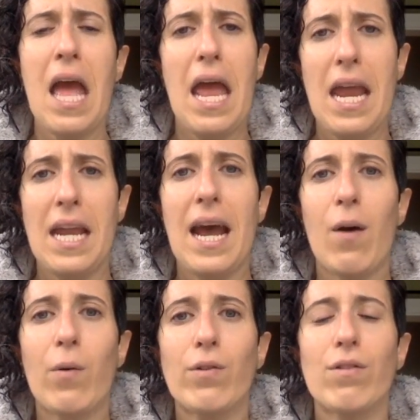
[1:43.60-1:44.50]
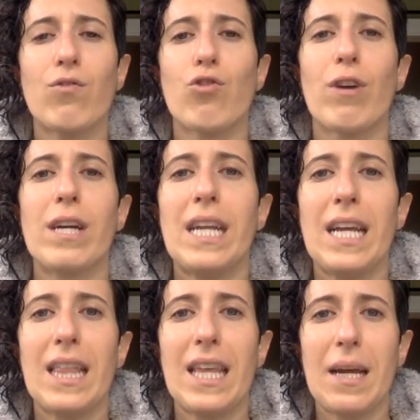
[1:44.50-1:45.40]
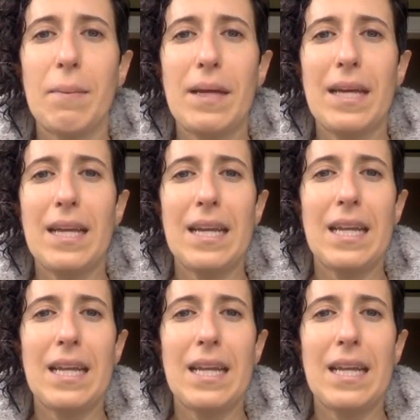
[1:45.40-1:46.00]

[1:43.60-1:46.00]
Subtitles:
8 hours of training that I'm in.